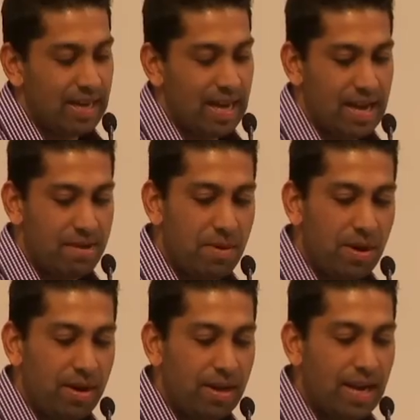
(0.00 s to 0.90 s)

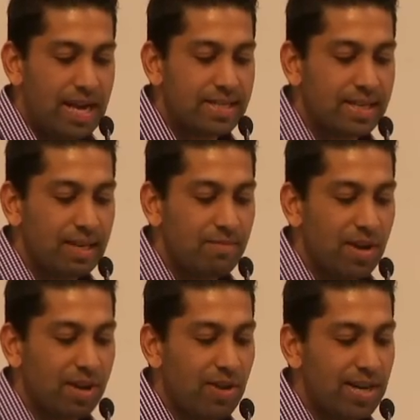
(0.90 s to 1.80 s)
Uh, lastly,
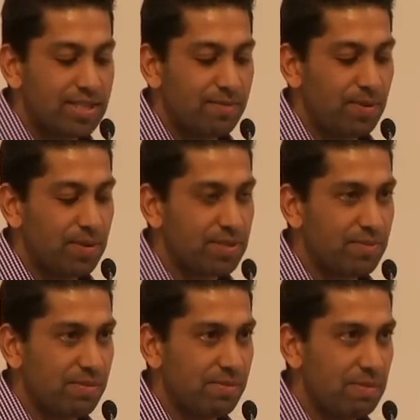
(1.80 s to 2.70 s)
my greatest support has
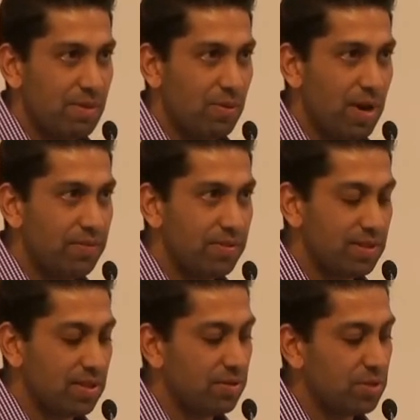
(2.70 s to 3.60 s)
probably been my wife in
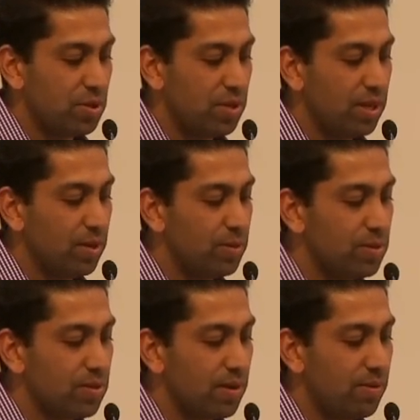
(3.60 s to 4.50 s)
this whole journey,
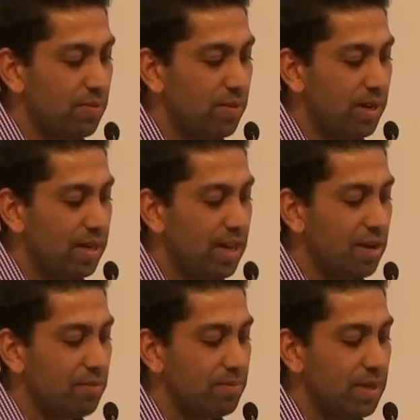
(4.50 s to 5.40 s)
who's really
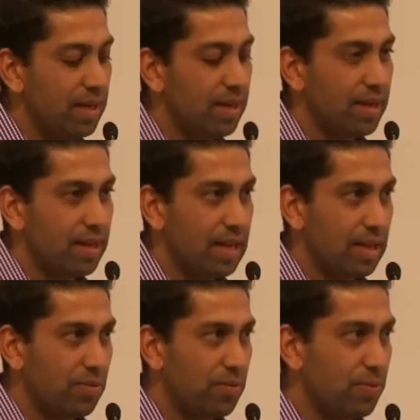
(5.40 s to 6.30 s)
helped me
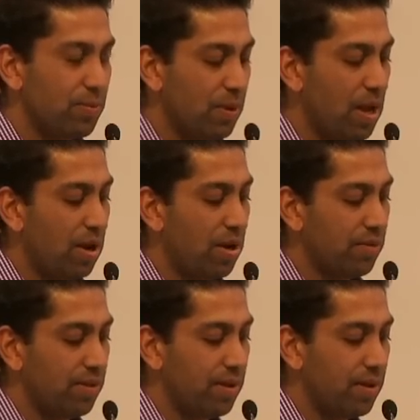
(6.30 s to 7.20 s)
get through a lot
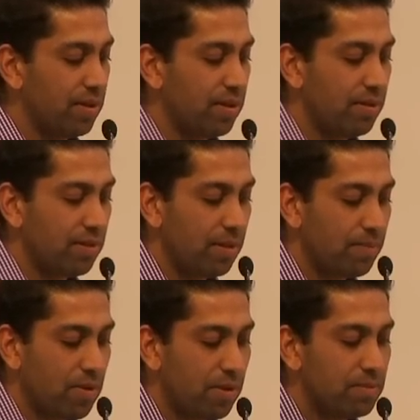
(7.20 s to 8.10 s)
of the, the, the
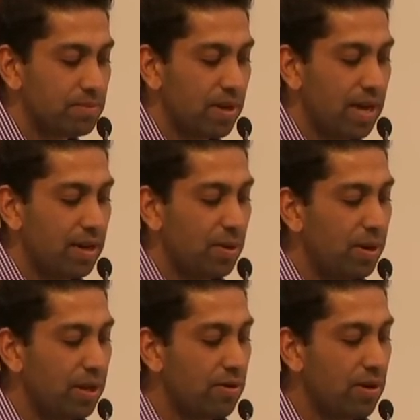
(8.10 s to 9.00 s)
problems I had
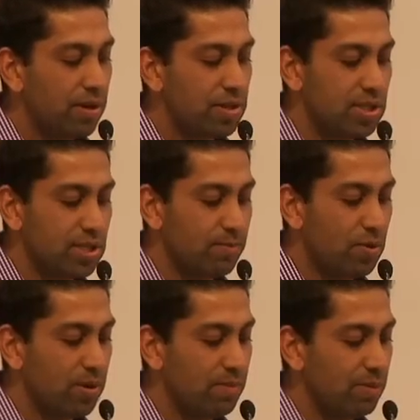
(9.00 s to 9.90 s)
earlier on. She
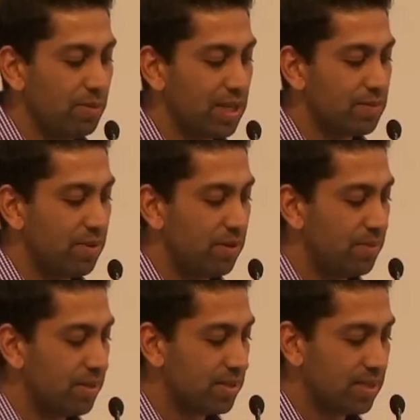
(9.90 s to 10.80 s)
supported me with my
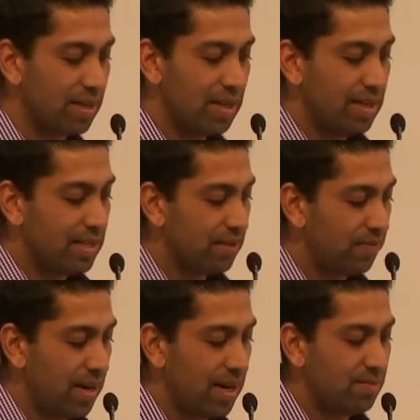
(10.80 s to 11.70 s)
experiments,
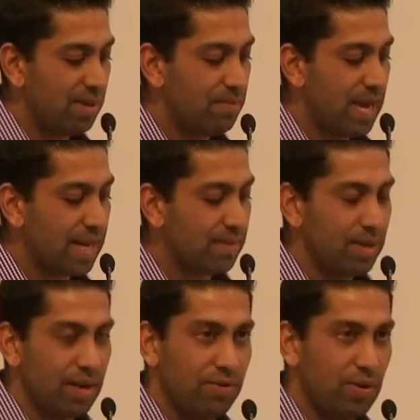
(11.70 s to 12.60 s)
defended me, backed
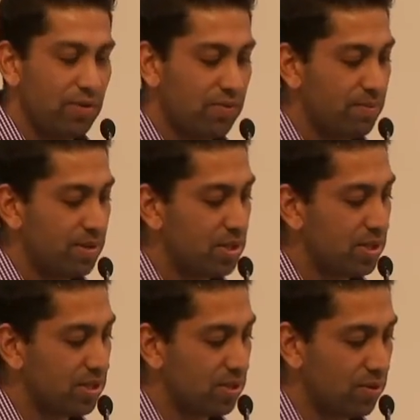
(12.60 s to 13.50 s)
me, I've learned from her,
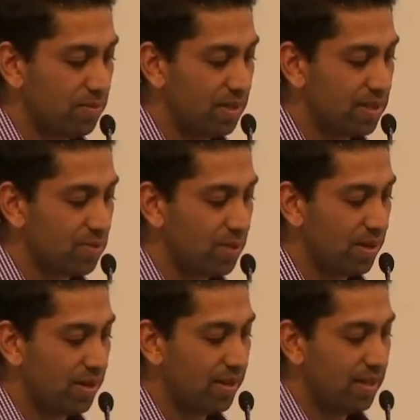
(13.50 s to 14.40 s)
she's taught me as
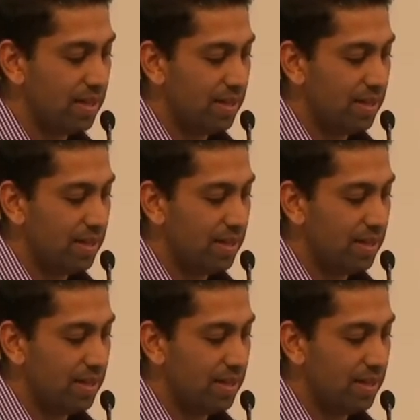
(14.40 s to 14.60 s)
well.